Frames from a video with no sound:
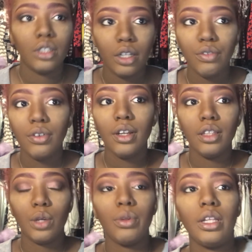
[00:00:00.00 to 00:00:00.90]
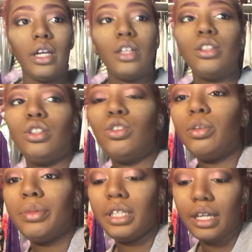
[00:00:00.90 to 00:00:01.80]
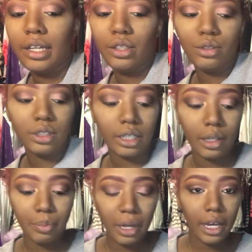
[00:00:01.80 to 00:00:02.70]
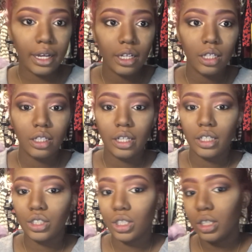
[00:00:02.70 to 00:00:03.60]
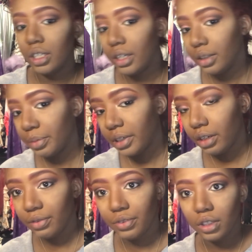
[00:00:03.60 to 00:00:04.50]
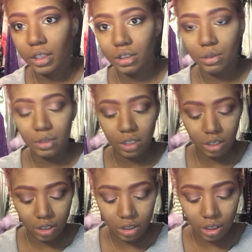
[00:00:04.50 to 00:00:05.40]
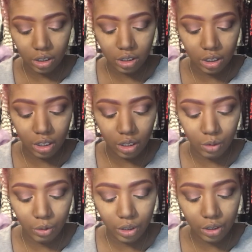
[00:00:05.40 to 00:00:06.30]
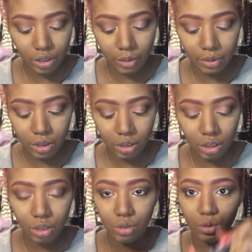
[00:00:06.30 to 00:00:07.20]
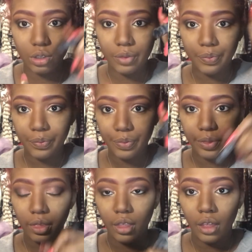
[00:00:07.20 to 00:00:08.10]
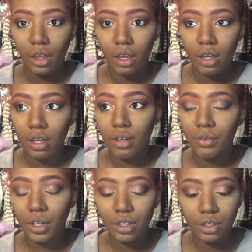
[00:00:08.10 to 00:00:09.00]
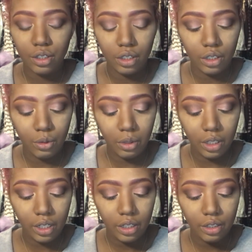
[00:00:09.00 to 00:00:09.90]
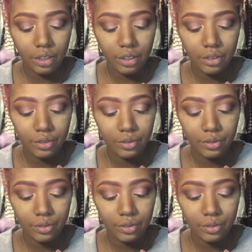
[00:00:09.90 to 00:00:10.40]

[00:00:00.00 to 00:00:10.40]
Now for our liquid liner. Normally I use like a potted like gel liner, but I don't feel like doing that because that's a lot of work. So I'm just gonna use a regular liquid liner.